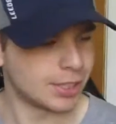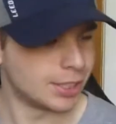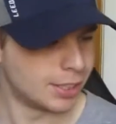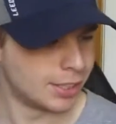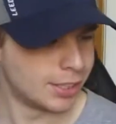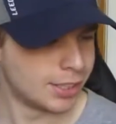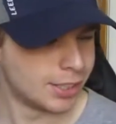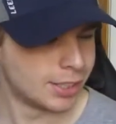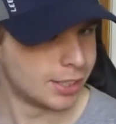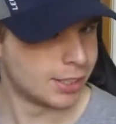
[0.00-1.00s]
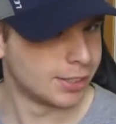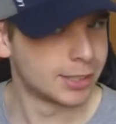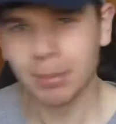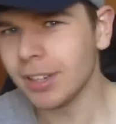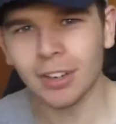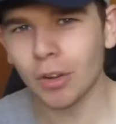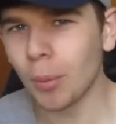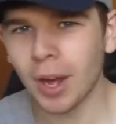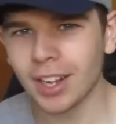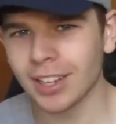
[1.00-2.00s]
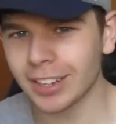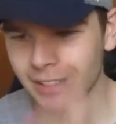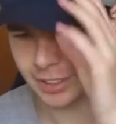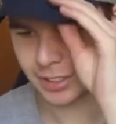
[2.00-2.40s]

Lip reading: a little while, hasn't it?